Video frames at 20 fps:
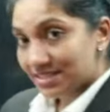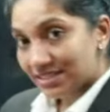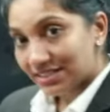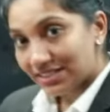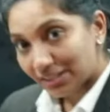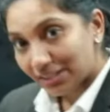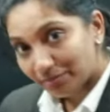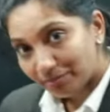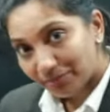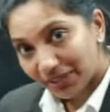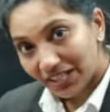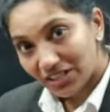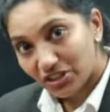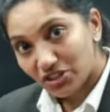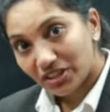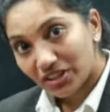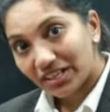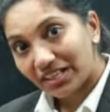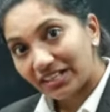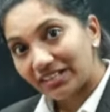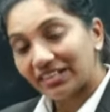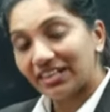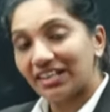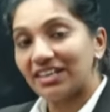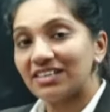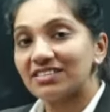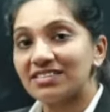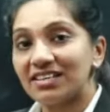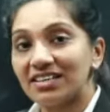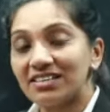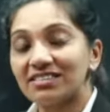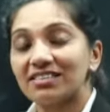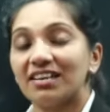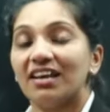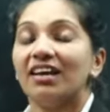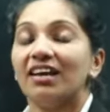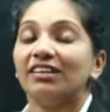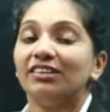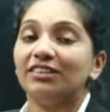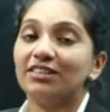the temperature increases,
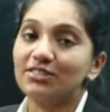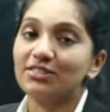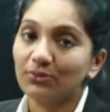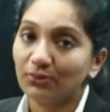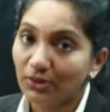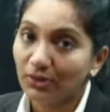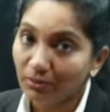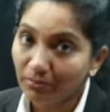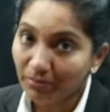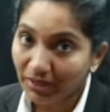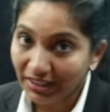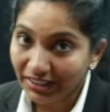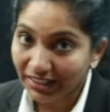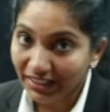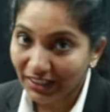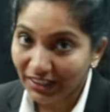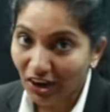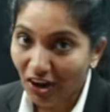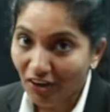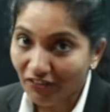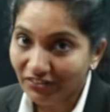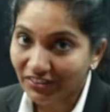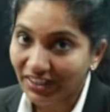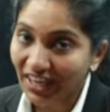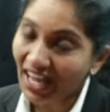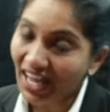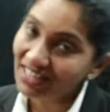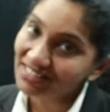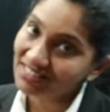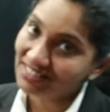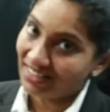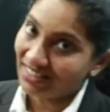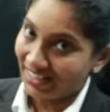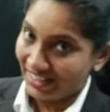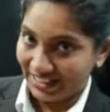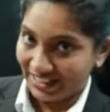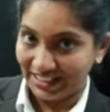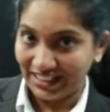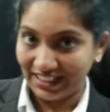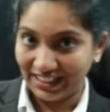the solubility of gas
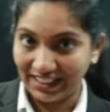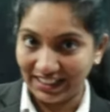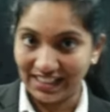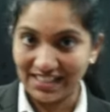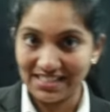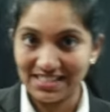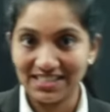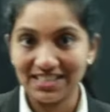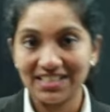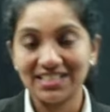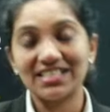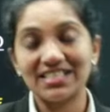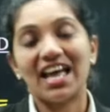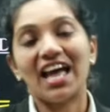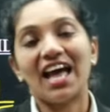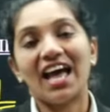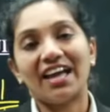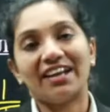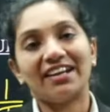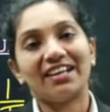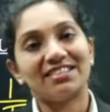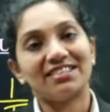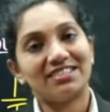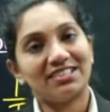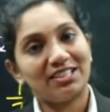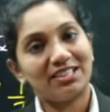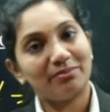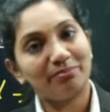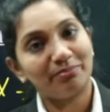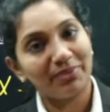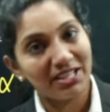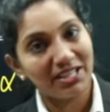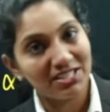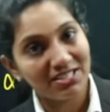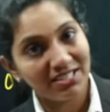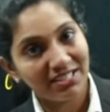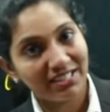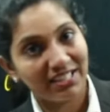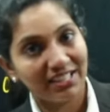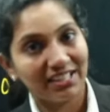decreases, and as the
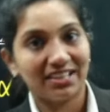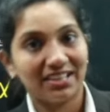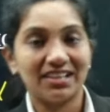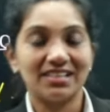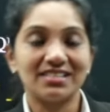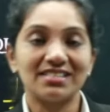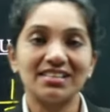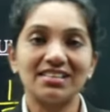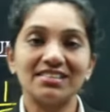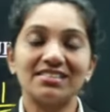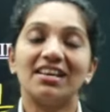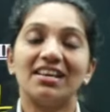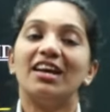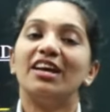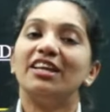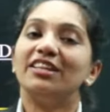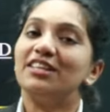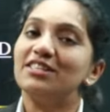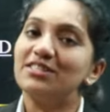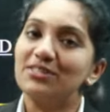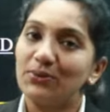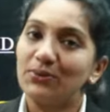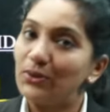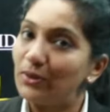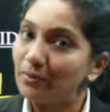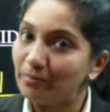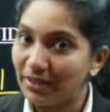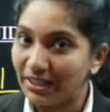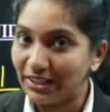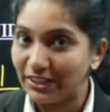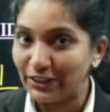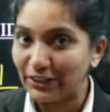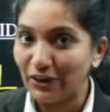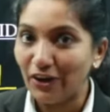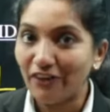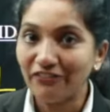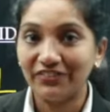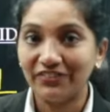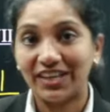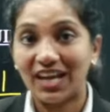temperature decreases, the solubility of
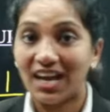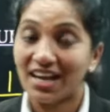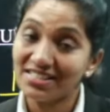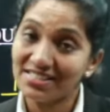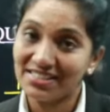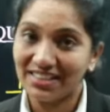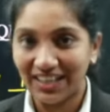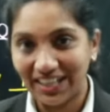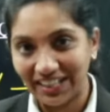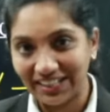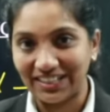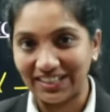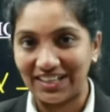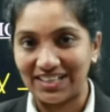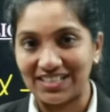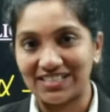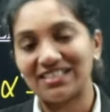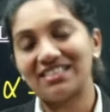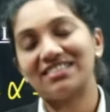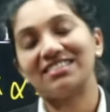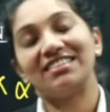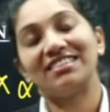gas increases.